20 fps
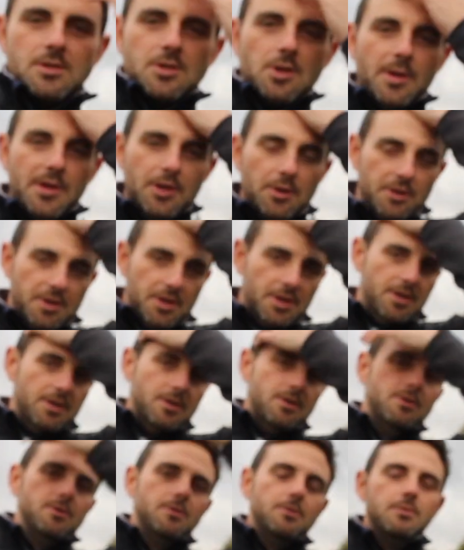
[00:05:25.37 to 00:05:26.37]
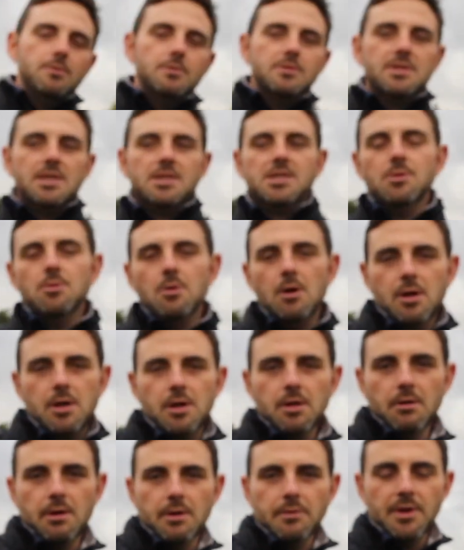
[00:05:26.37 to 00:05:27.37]
So in other news, as you walk
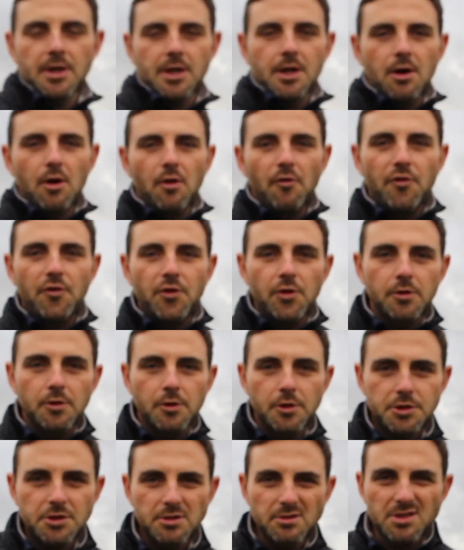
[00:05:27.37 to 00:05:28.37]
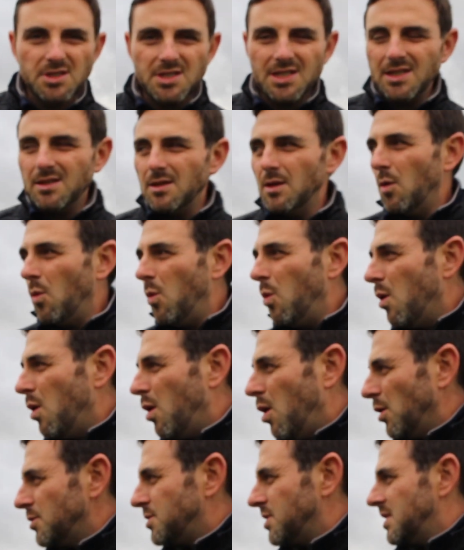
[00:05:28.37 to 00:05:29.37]
along the golf course, you'll see that the
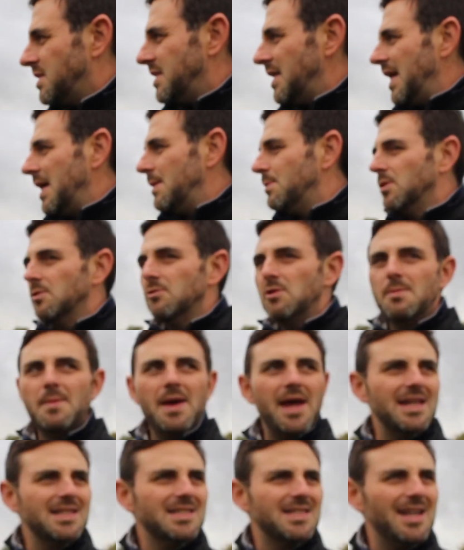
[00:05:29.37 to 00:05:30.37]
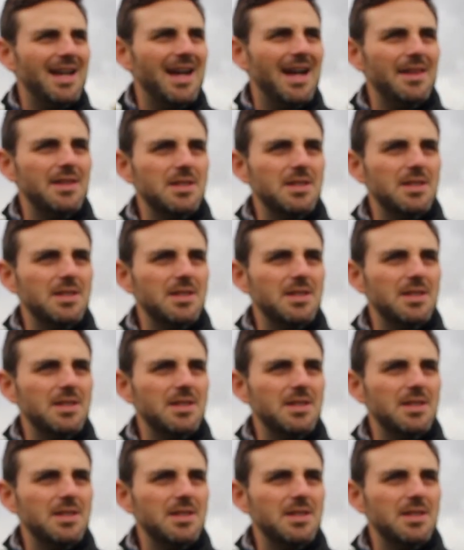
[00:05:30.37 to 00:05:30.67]
water table remains high.